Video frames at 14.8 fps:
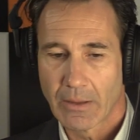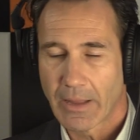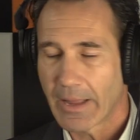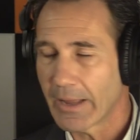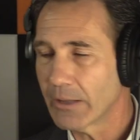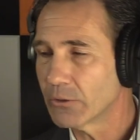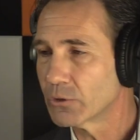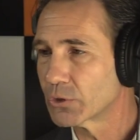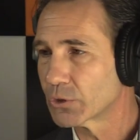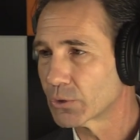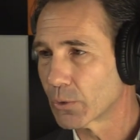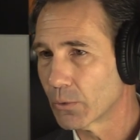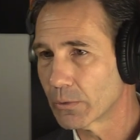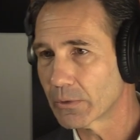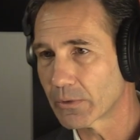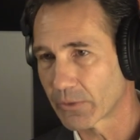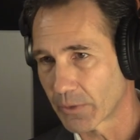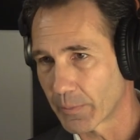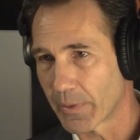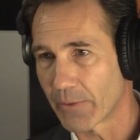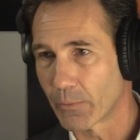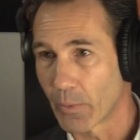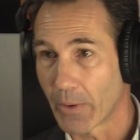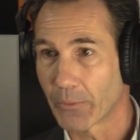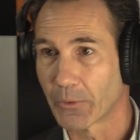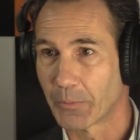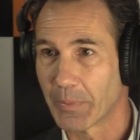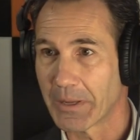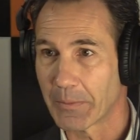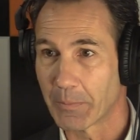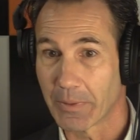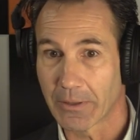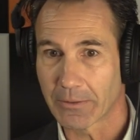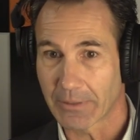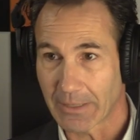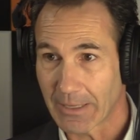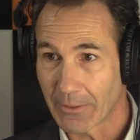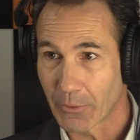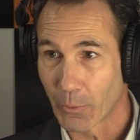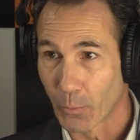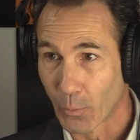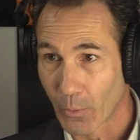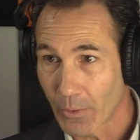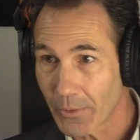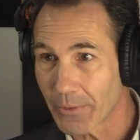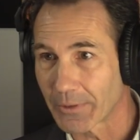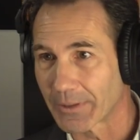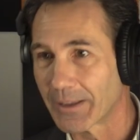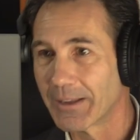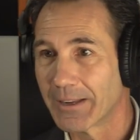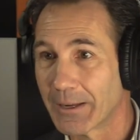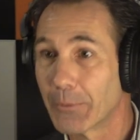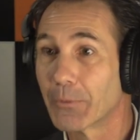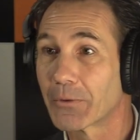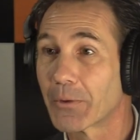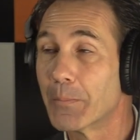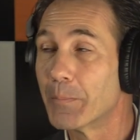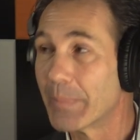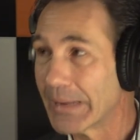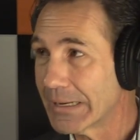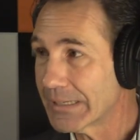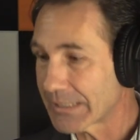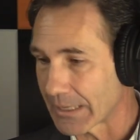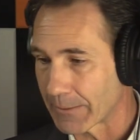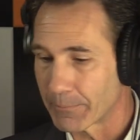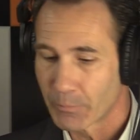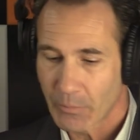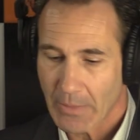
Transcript: head and shoulders above what was being built in the world. It was amazing.